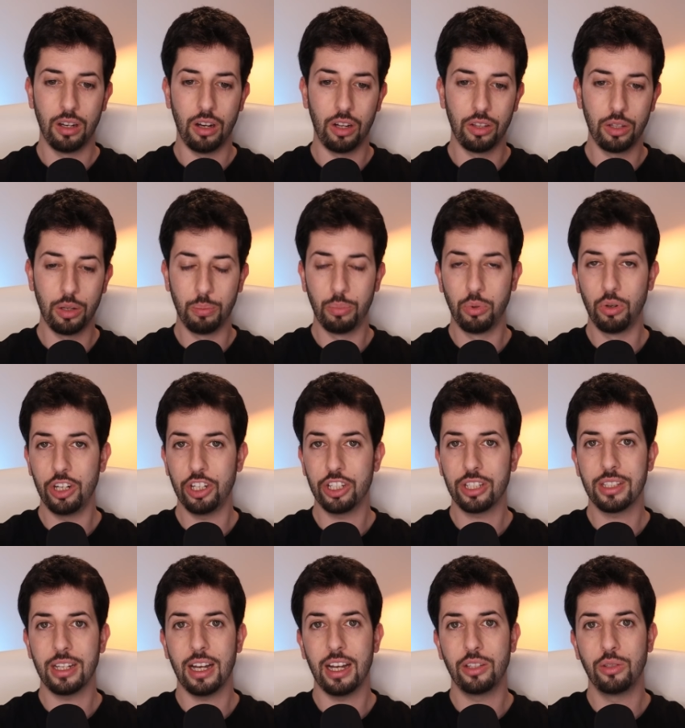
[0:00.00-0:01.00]
On the bullish
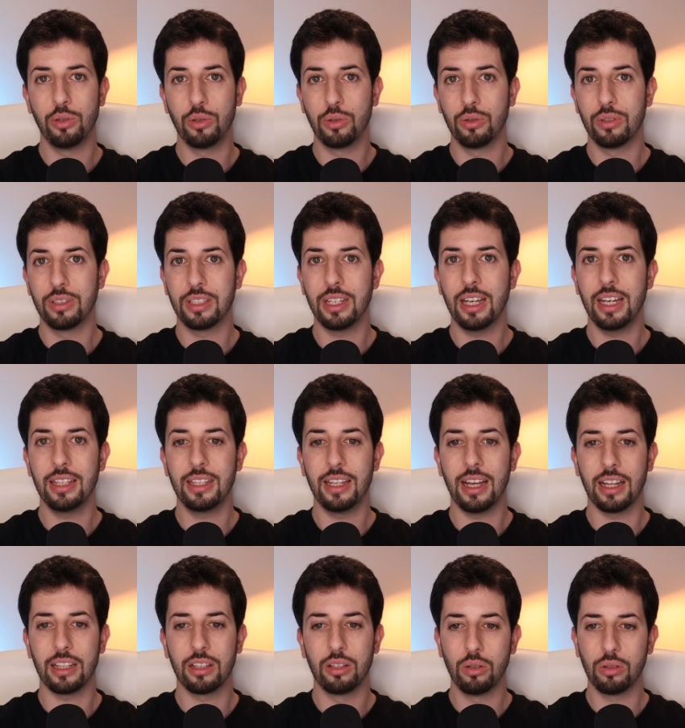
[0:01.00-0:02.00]
side, you could say
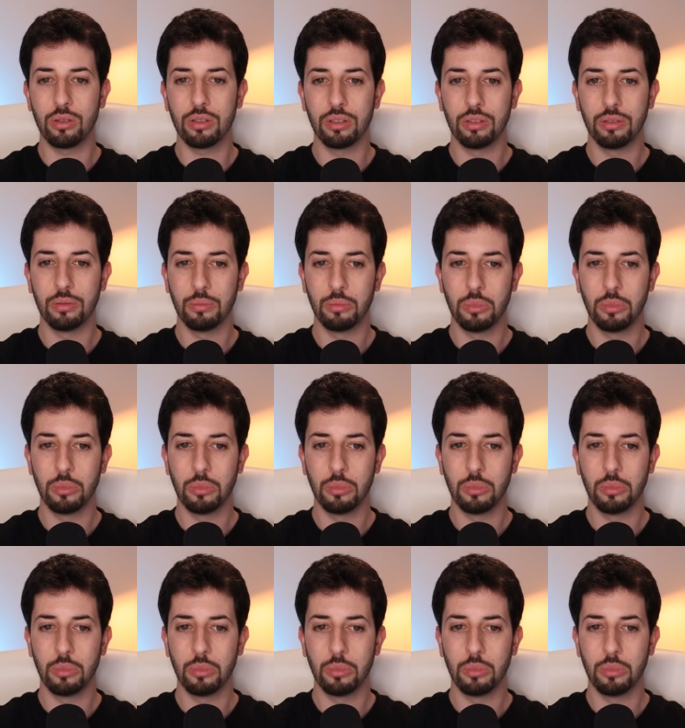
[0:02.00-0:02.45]
that, look,